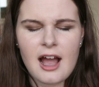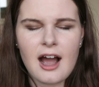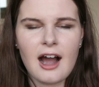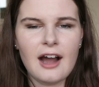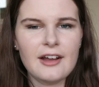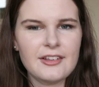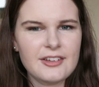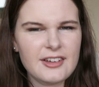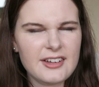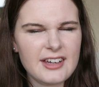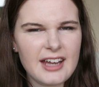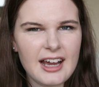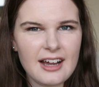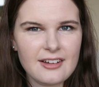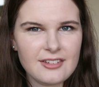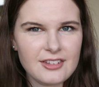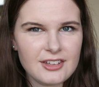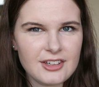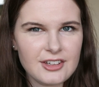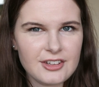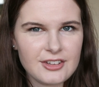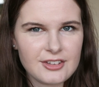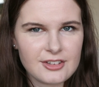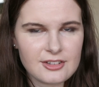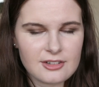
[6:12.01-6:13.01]
I don't know how to
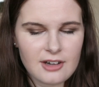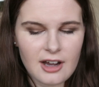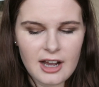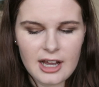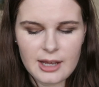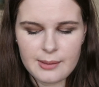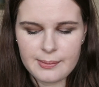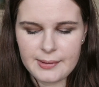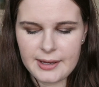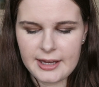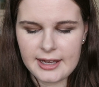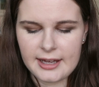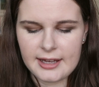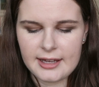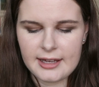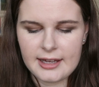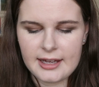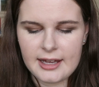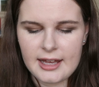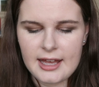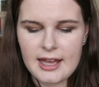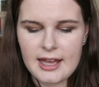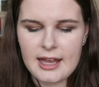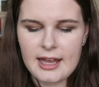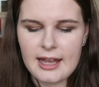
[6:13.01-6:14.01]
describe it.
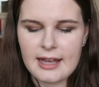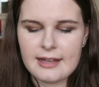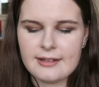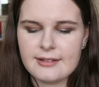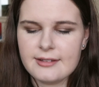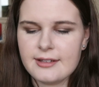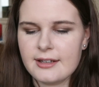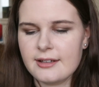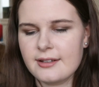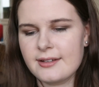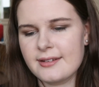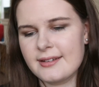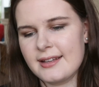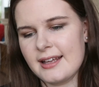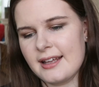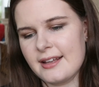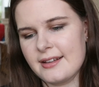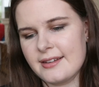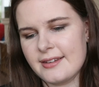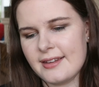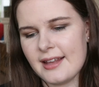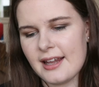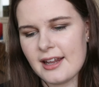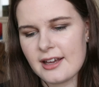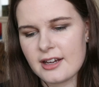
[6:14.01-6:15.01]
It's a
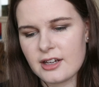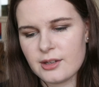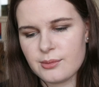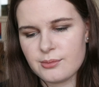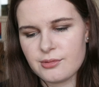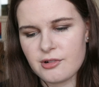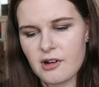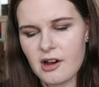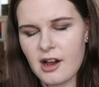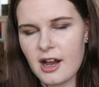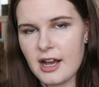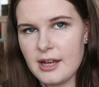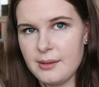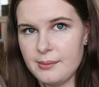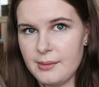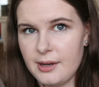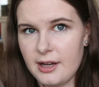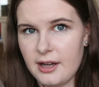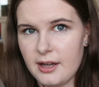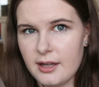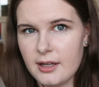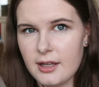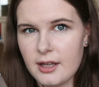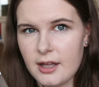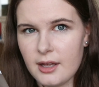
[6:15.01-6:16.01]
silicone
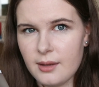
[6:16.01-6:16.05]
primer,